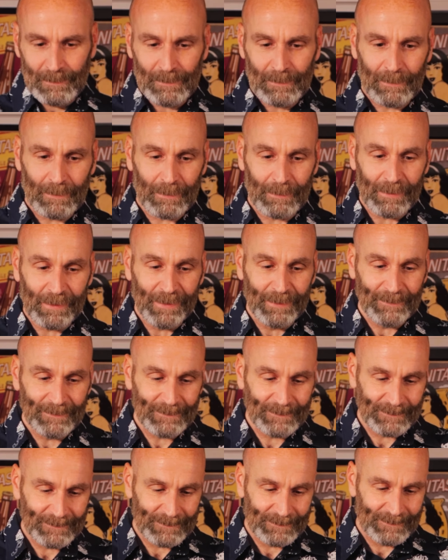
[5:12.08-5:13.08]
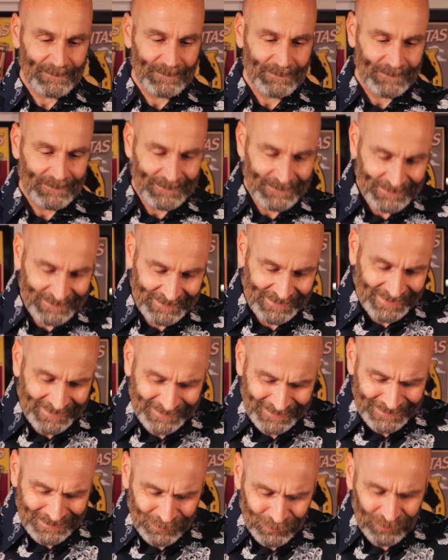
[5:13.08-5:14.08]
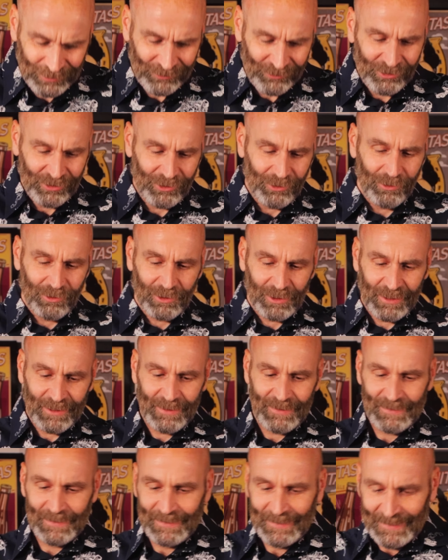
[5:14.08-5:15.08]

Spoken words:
Alright. Get this on securely.